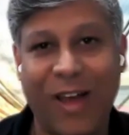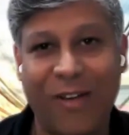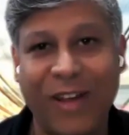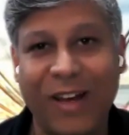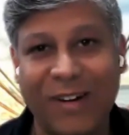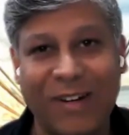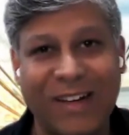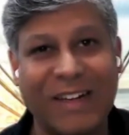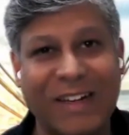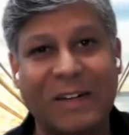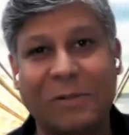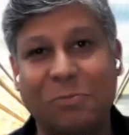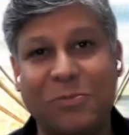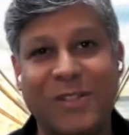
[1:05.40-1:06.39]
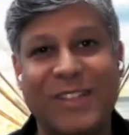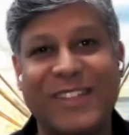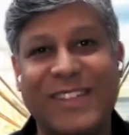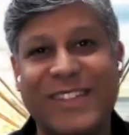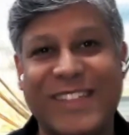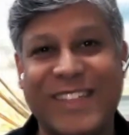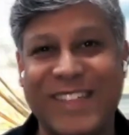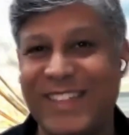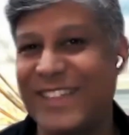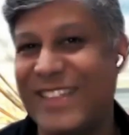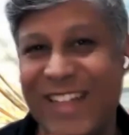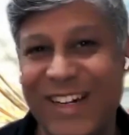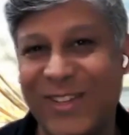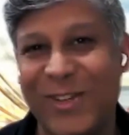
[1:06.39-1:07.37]
having
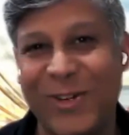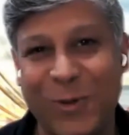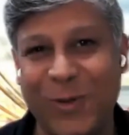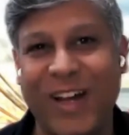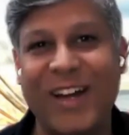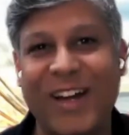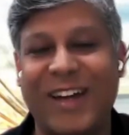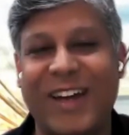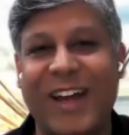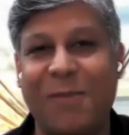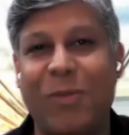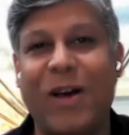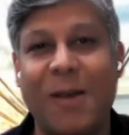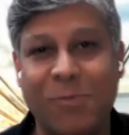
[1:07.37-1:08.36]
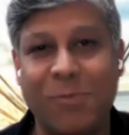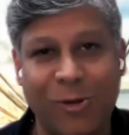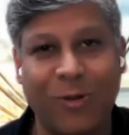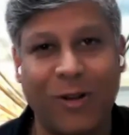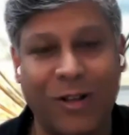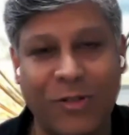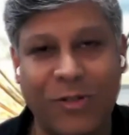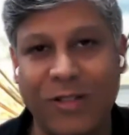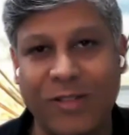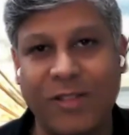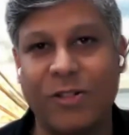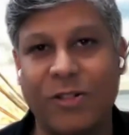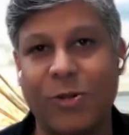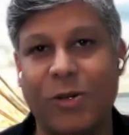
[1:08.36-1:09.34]
sit through that, and perhaps you will also
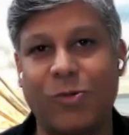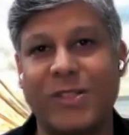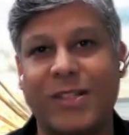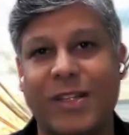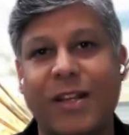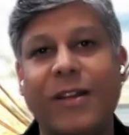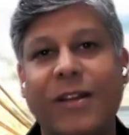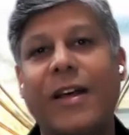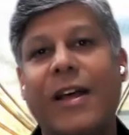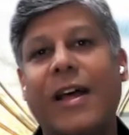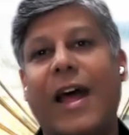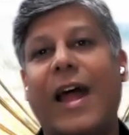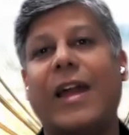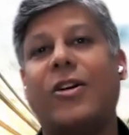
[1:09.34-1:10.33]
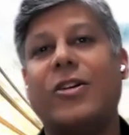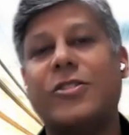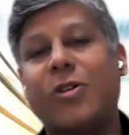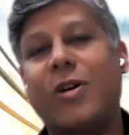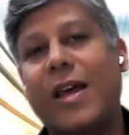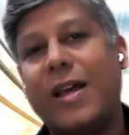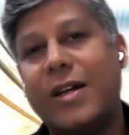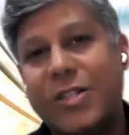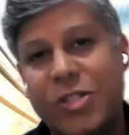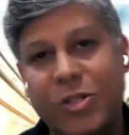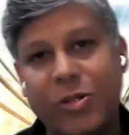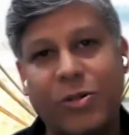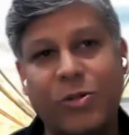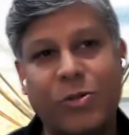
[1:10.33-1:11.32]
listen to it once again. And also I urge
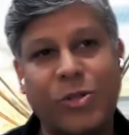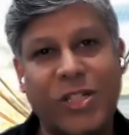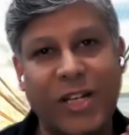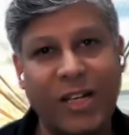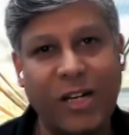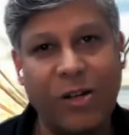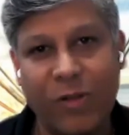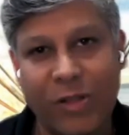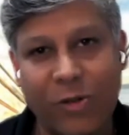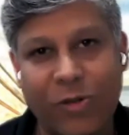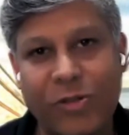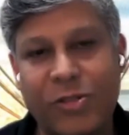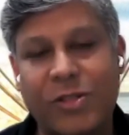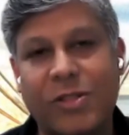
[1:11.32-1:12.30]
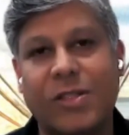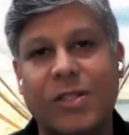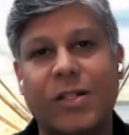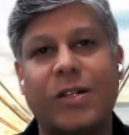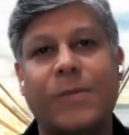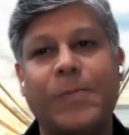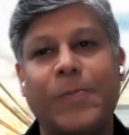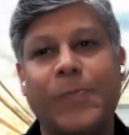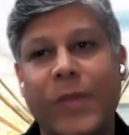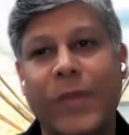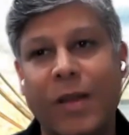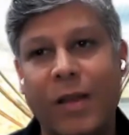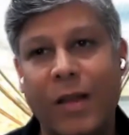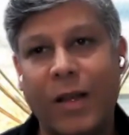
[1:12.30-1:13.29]
you to share it with those
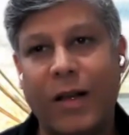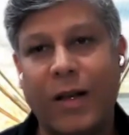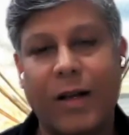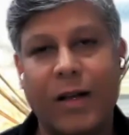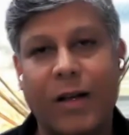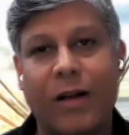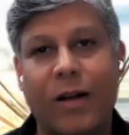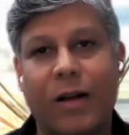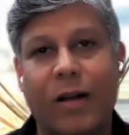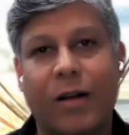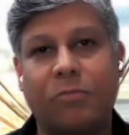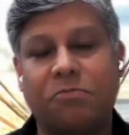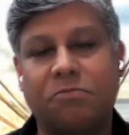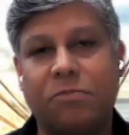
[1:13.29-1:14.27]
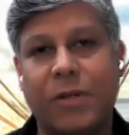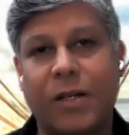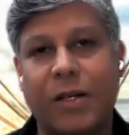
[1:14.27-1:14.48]
all